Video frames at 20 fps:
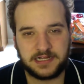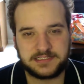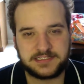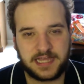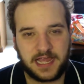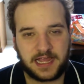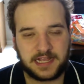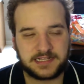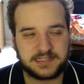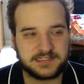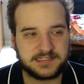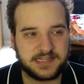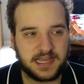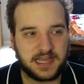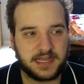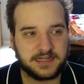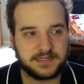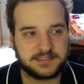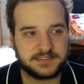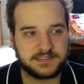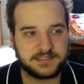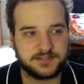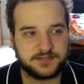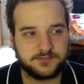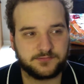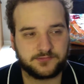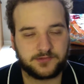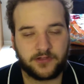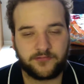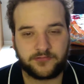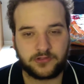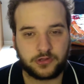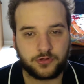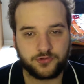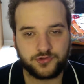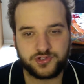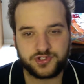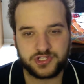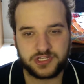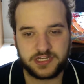attacks that
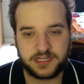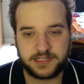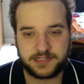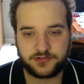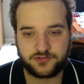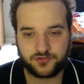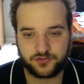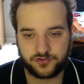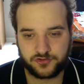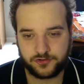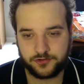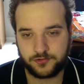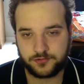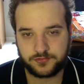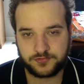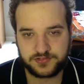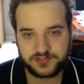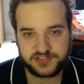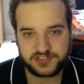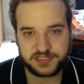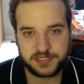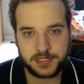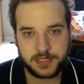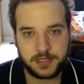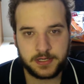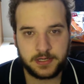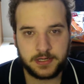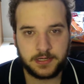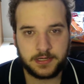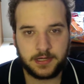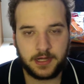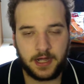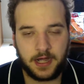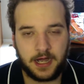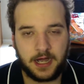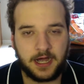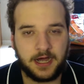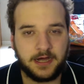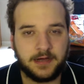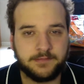Revolution introduced,
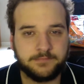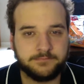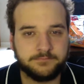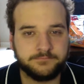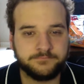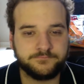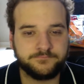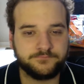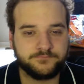um,